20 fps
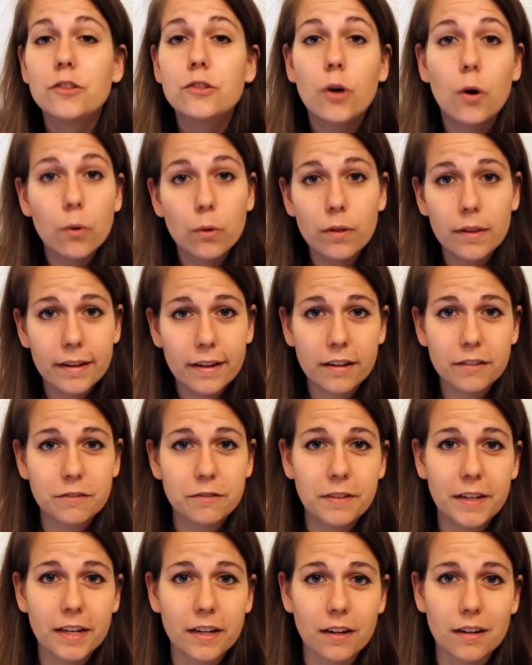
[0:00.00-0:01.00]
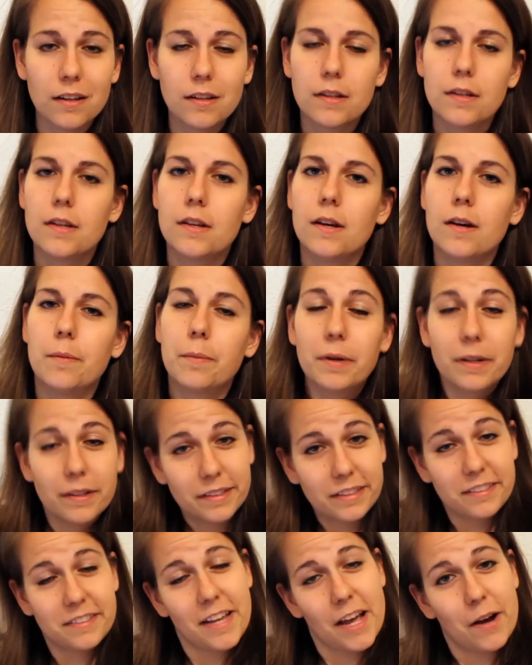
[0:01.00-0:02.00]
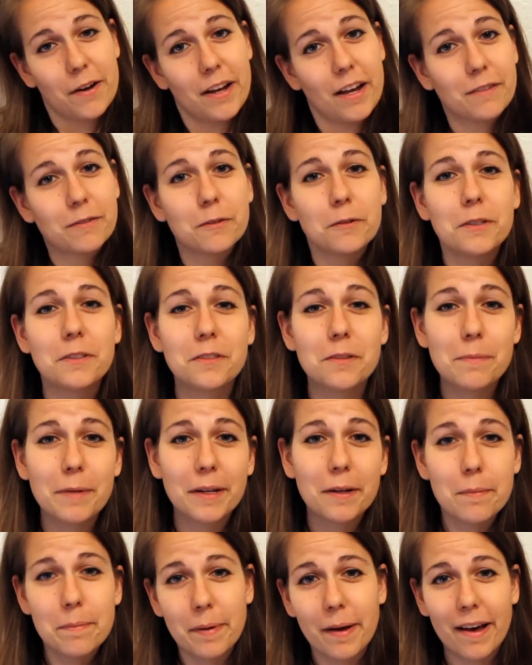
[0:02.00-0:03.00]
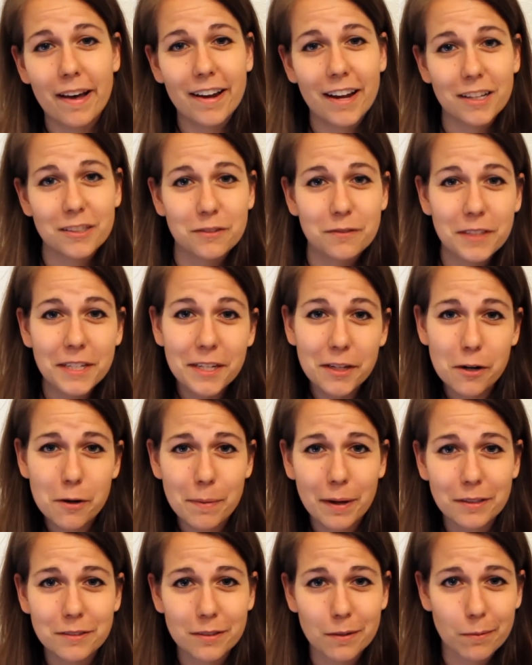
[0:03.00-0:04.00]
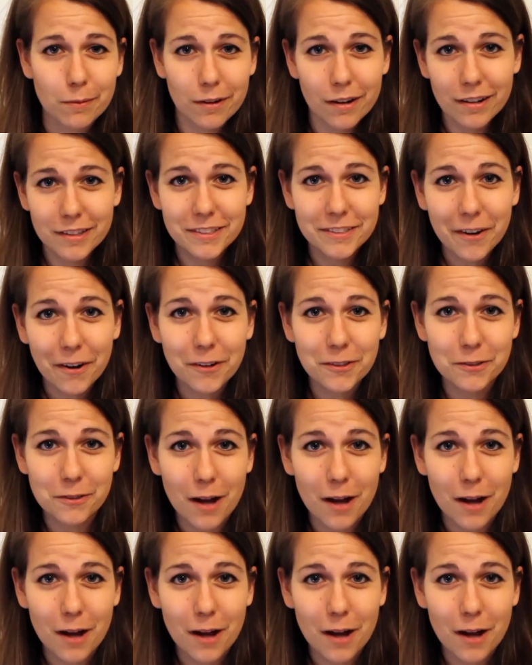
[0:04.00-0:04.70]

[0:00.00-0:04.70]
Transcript: Totally unfair. But at least now I have a reason to make a badass video about some rock star